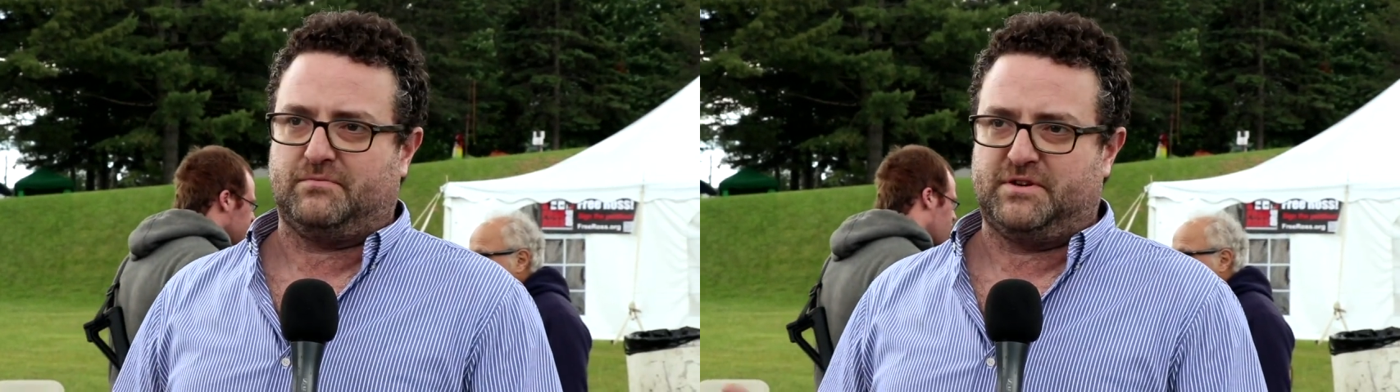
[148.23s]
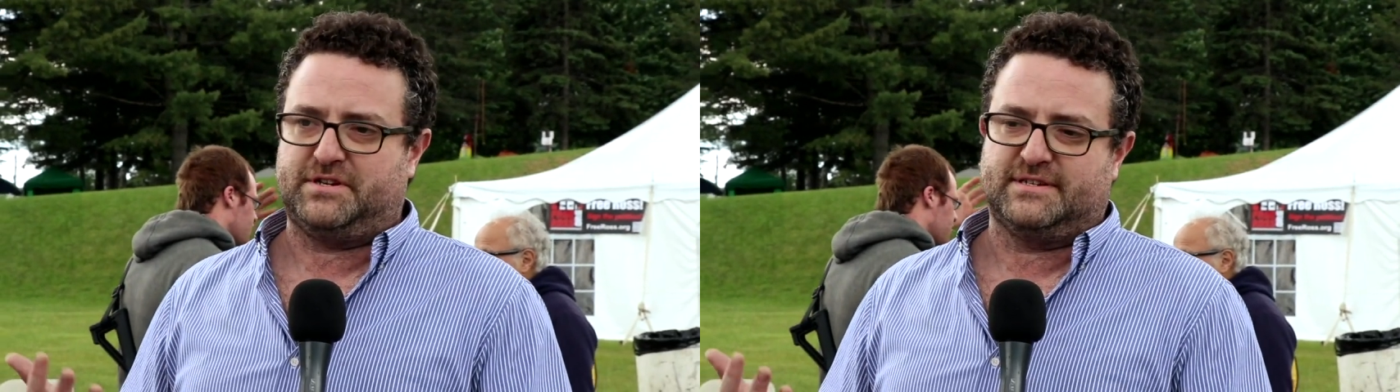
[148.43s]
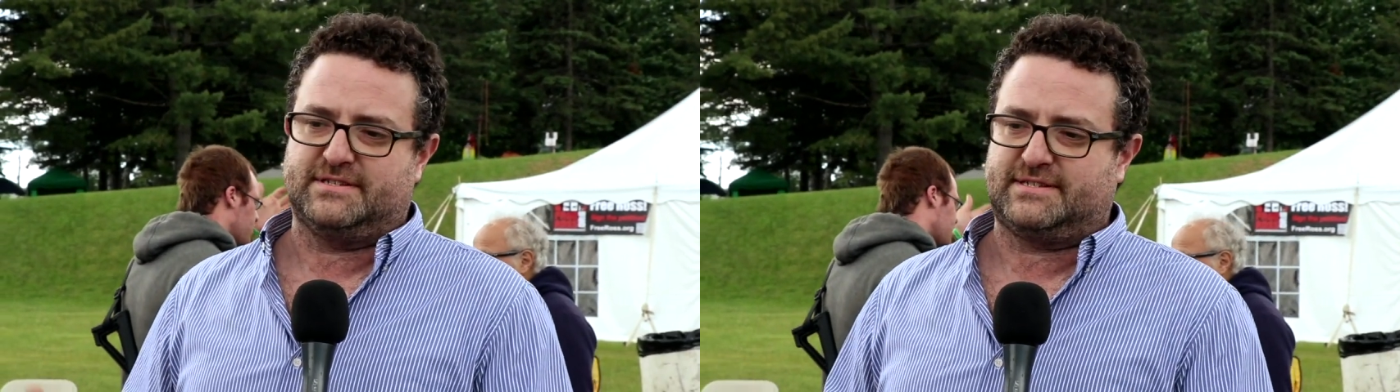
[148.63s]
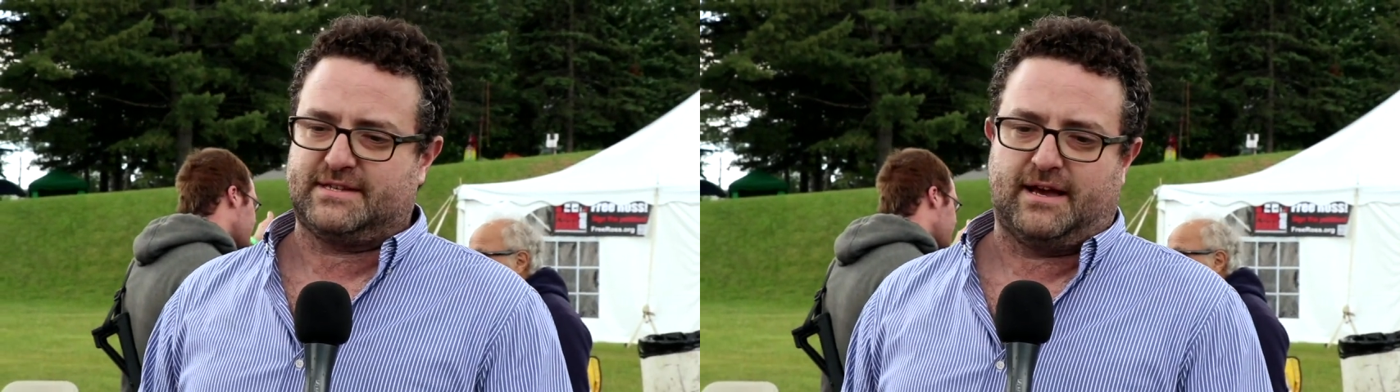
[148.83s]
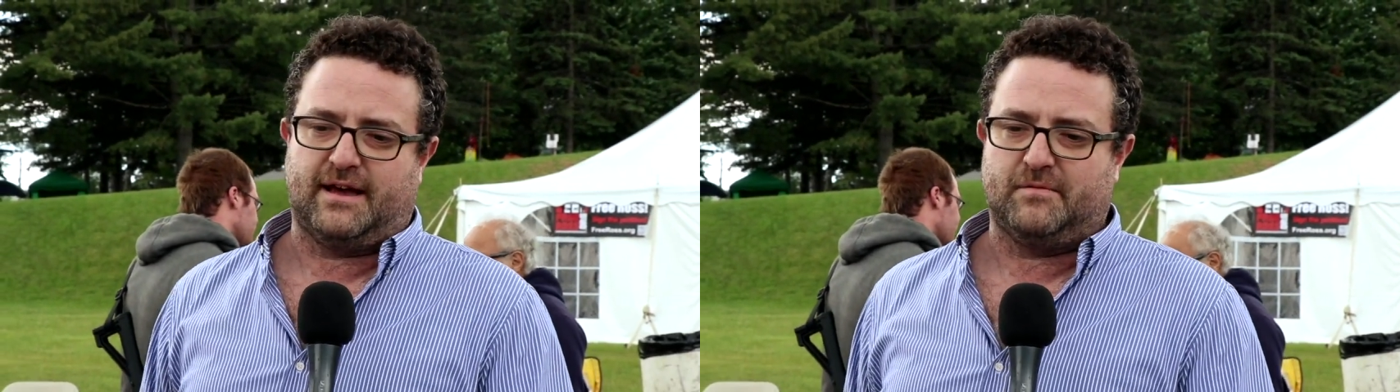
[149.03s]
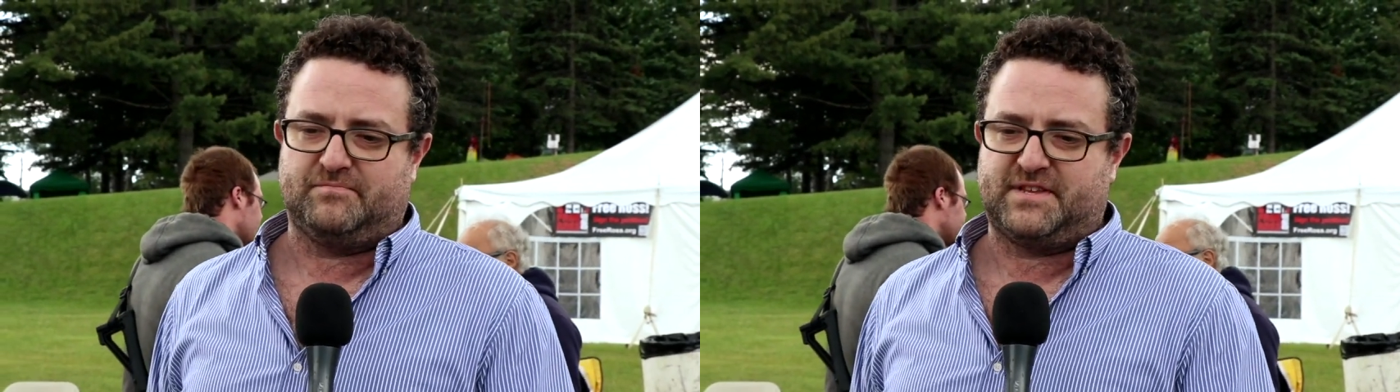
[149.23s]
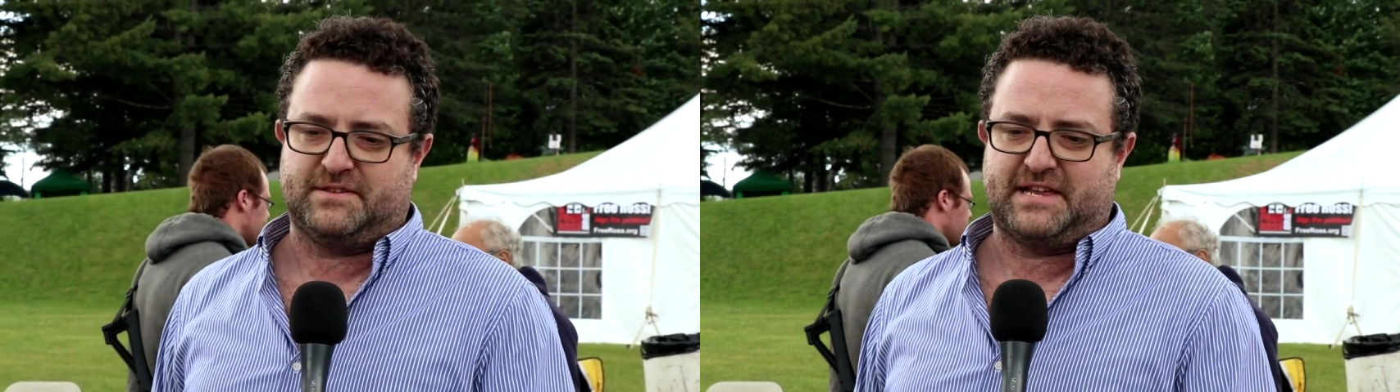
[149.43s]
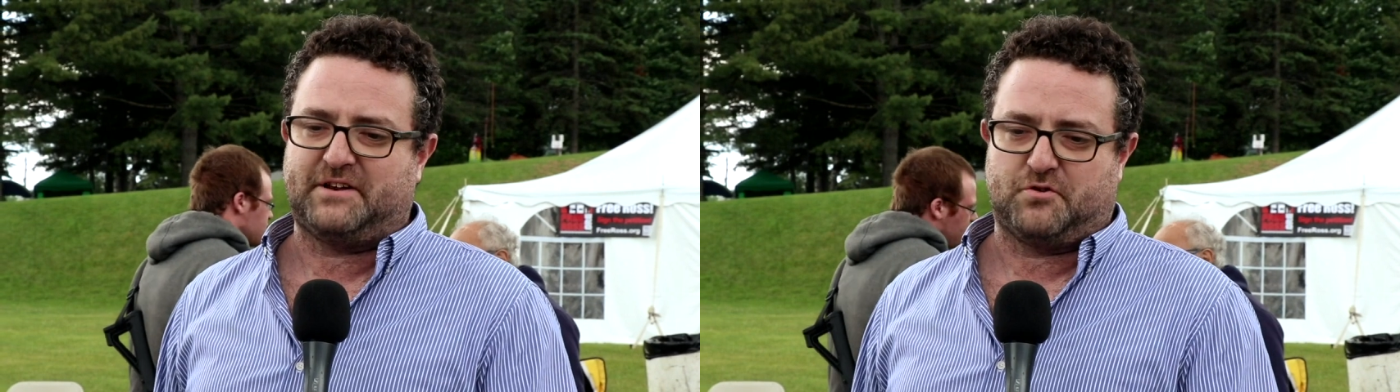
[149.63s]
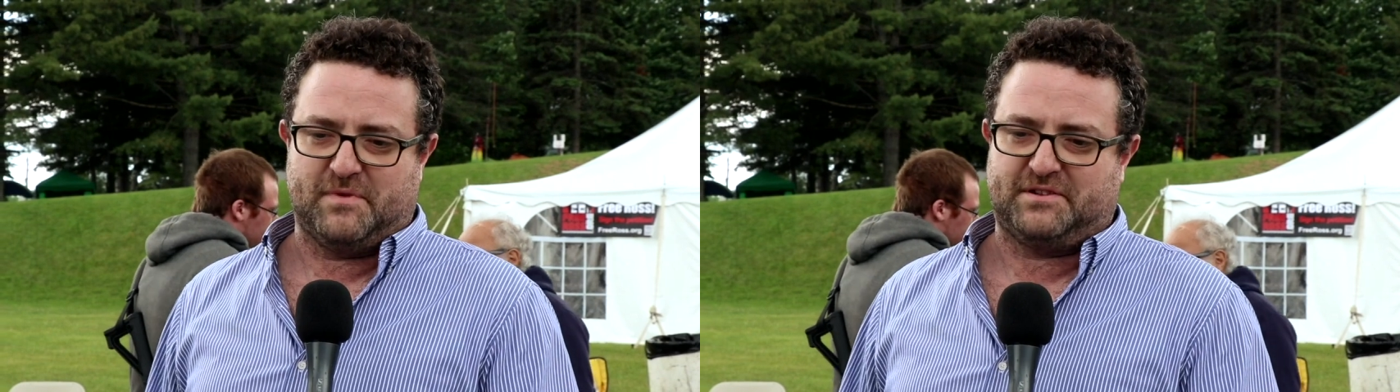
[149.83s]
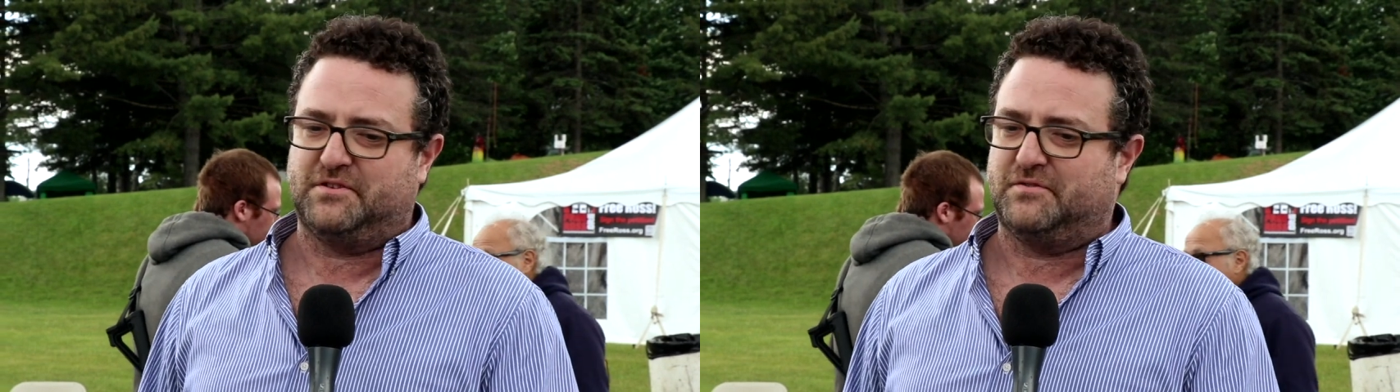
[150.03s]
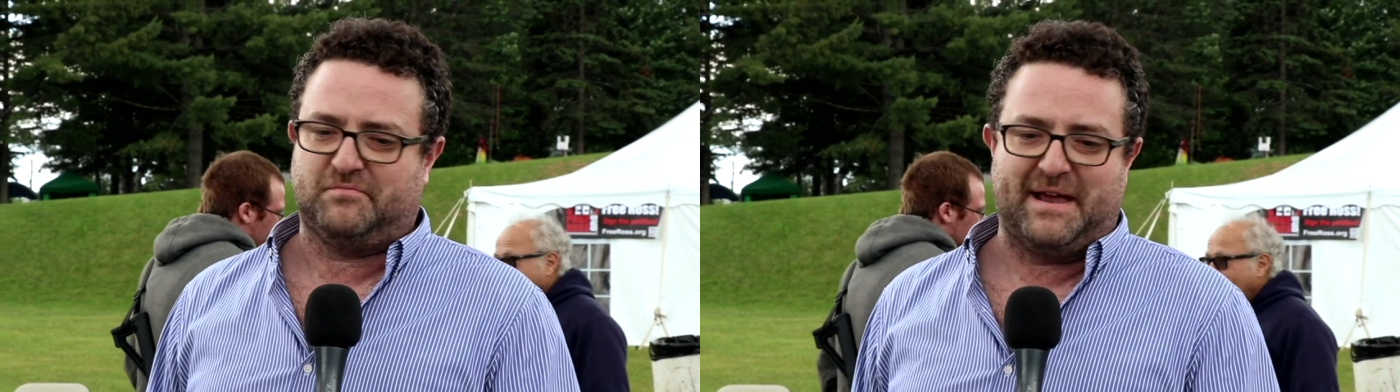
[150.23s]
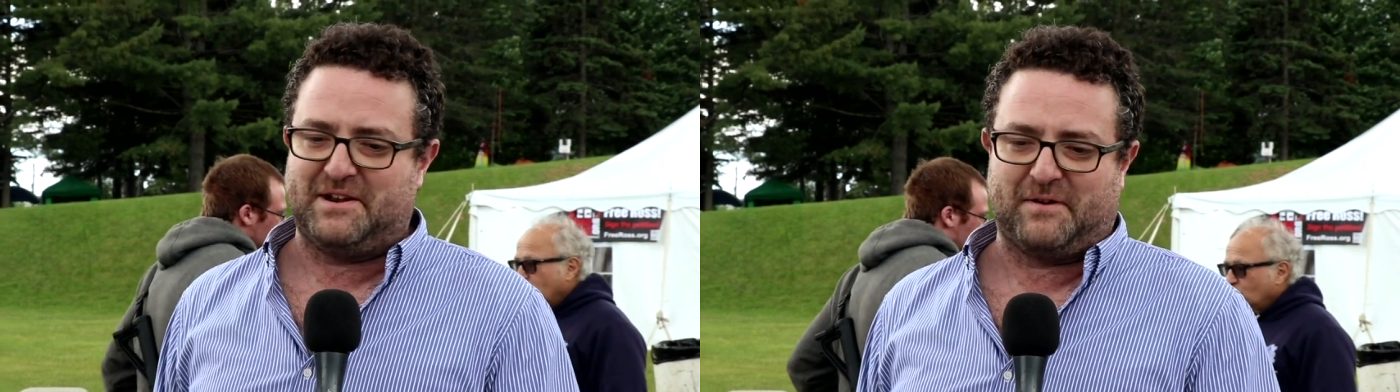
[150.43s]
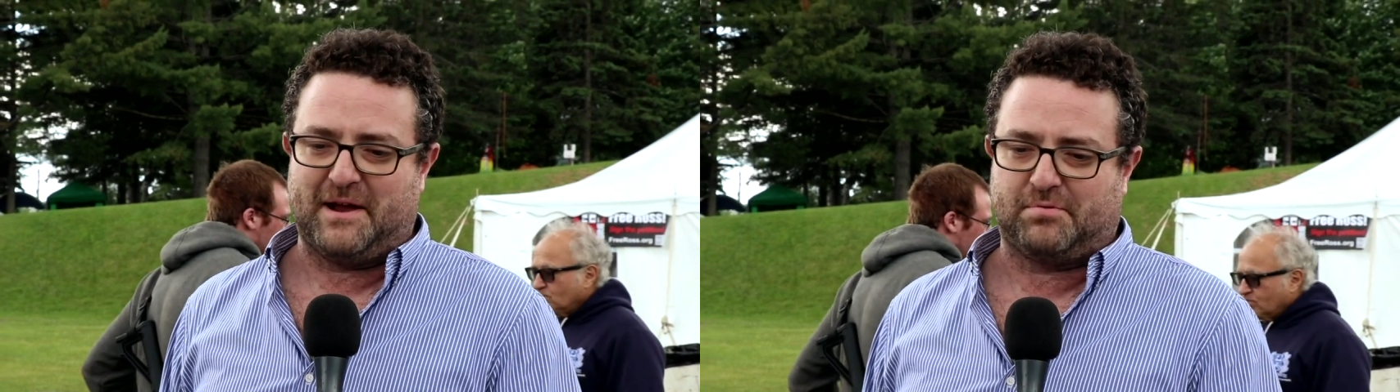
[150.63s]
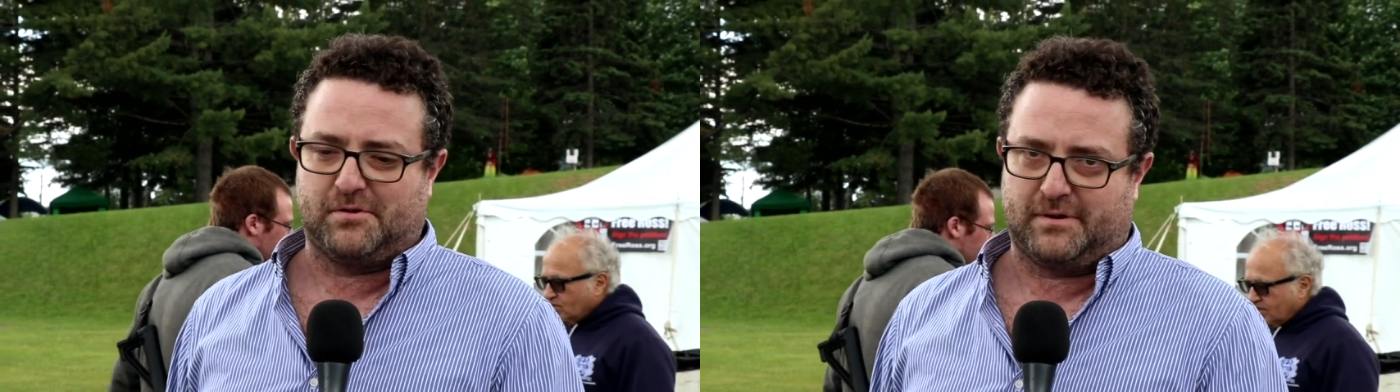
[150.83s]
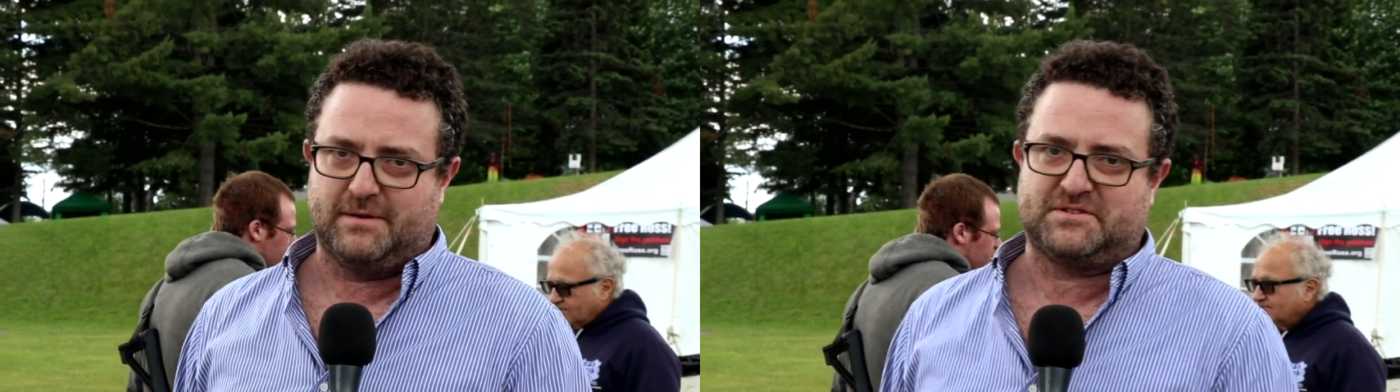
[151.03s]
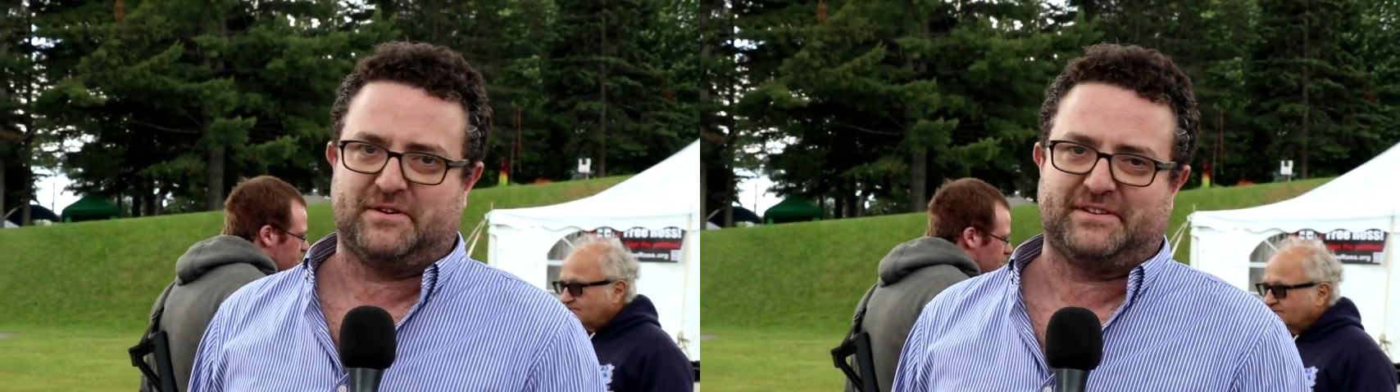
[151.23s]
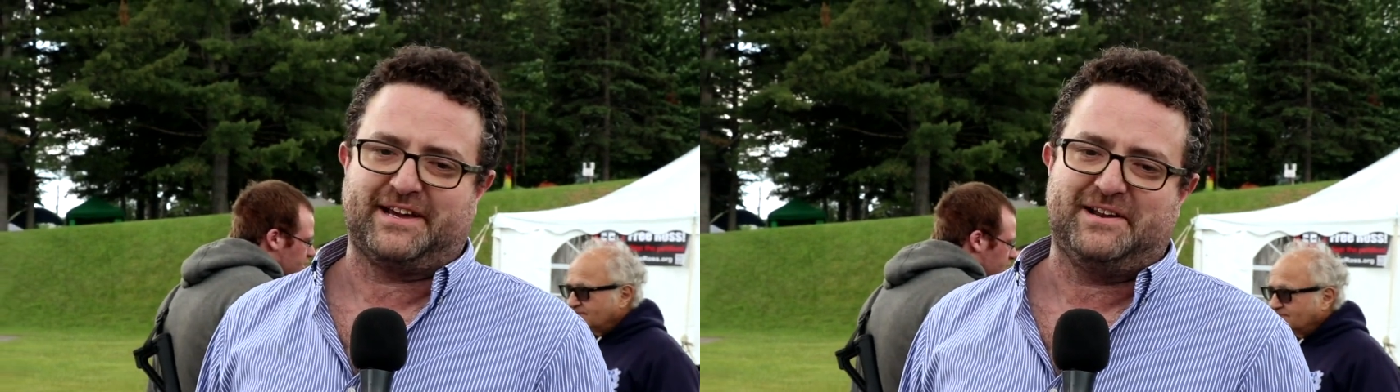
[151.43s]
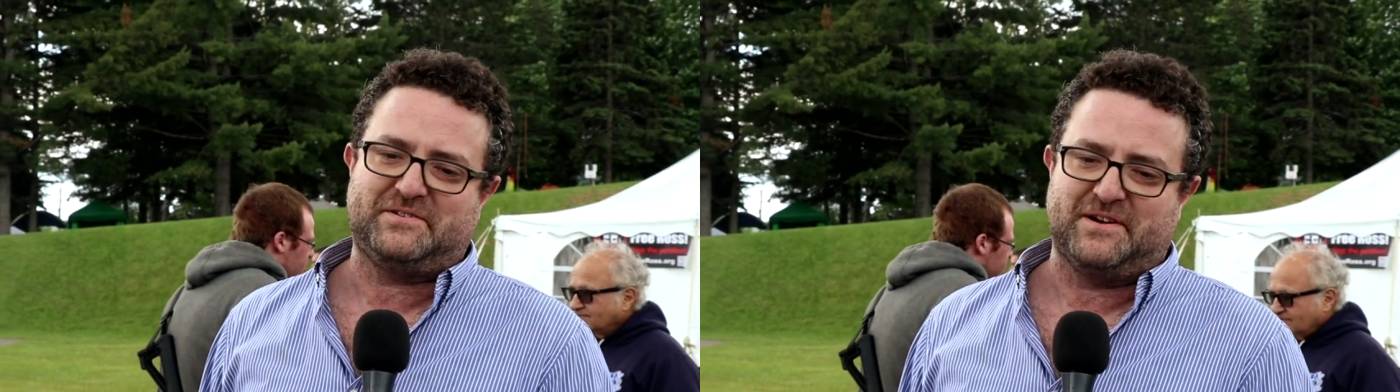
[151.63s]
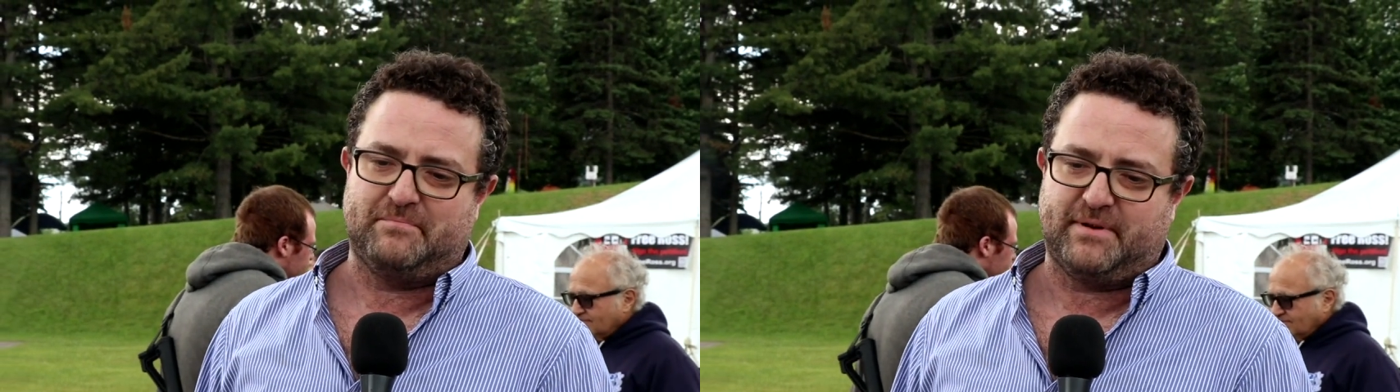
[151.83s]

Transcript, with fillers: which is to the detriment of many grad programs around the country.